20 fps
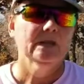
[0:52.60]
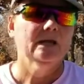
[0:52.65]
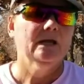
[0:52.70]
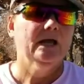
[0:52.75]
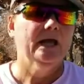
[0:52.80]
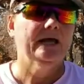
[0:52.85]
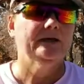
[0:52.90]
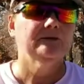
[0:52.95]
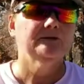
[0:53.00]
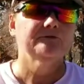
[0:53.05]

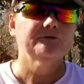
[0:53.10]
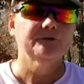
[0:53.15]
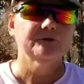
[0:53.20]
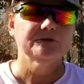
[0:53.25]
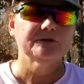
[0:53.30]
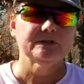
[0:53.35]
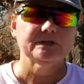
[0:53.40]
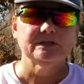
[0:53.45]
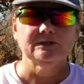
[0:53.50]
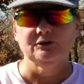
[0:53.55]
and the
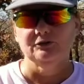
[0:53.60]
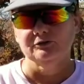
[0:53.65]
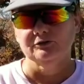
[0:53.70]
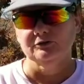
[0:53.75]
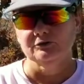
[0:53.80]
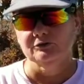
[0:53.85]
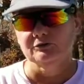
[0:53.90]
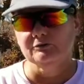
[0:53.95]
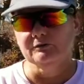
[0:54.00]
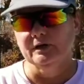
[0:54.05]
first thing you
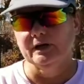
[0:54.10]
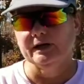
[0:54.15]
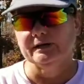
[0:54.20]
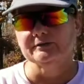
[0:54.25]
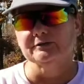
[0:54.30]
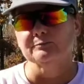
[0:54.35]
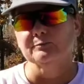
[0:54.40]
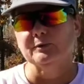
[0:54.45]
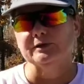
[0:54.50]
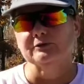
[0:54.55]
do
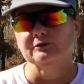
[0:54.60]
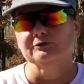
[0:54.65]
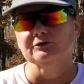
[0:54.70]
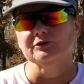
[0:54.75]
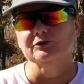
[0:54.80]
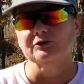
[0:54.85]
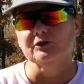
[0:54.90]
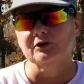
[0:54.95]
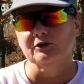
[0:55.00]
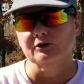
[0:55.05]
is when you
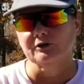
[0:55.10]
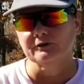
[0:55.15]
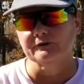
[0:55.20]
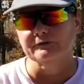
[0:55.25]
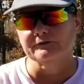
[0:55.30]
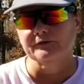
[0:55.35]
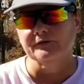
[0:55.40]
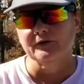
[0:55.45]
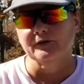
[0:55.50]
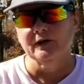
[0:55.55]
serve.
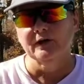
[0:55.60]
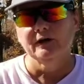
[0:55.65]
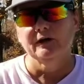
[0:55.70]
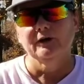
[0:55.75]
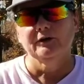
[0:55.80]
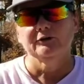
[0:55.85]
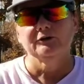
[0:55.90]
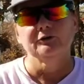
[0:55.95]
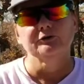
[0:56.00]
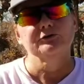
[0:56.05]

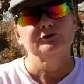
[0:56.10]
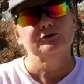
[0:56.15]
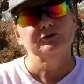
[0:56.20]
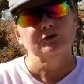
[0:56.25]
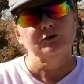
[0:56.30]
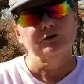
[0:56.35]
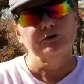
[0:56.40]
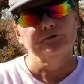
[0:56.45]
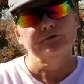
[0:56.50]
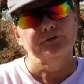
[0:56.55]
Your
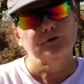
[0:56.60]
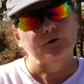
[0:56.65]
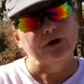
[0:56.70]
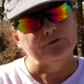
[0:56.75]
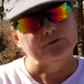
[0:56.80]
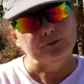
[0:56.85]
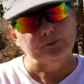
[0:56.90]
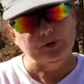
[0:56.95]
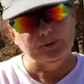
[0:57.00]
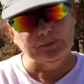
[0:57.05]
serve, you have
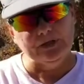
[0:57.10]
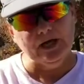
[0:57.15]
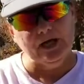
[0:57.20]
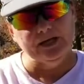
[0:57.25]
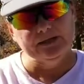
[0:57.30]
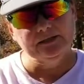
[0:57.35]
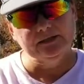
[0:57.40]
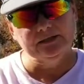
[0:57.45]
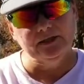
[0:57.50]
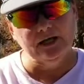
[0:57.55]
to be
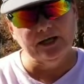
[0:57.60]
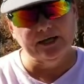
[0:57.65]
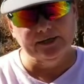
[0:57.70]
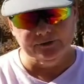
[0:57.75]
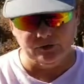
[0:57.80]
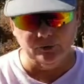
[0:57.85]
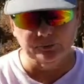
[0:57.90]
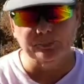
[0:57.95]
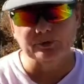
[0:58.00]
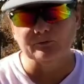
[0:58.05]
behind the line.
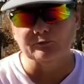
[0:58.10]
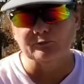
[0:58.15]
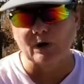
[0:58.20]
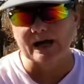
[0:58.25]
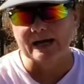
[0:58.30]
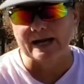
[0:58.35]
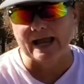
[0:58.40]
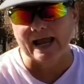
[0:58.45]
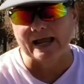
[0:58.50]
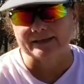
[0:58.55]
Don't be
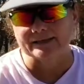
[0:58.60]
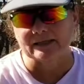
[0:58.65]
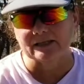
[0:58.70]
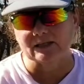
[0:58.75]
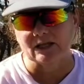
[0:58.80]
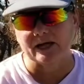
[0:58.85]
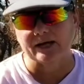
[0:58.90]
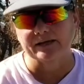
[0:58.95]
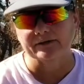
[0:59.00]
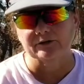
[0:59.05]
right at the
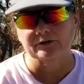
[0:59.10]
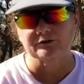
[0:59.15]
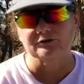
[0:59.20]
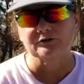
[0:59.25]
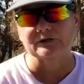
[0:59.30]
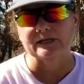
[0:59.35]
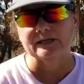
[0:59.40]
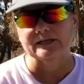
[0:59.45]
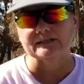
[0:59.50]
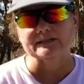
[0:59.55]
line because you
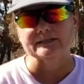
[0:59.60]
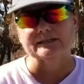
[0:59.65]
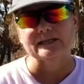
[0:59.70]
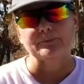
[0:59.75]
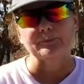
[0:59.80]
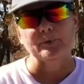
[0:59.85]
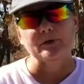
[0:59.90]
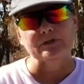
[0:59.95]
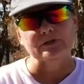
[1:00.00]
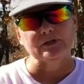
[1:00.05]
can't
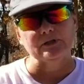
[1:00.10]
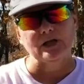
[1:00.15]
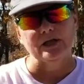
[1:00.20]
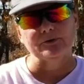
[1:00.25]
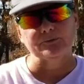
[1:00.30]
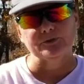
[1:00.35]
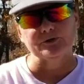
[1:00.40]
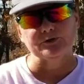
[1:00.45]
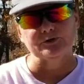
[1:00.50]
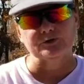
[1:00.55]
step on the line
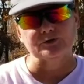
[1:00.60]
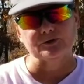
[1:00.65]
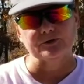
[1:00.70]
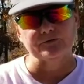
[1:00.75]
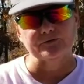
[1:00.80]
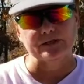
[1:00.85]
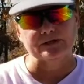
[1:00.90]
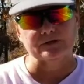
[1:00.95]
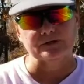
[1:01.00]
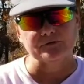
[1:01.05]
when you serve.
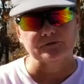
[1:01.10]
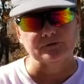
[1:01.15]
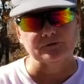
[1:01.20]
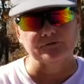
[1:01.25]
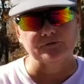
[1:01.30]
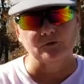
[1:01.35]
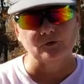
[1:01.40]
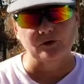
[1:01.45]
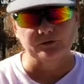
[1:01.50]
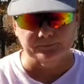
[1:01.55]
That's a foot
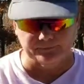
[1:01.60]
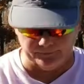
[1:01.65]
fault.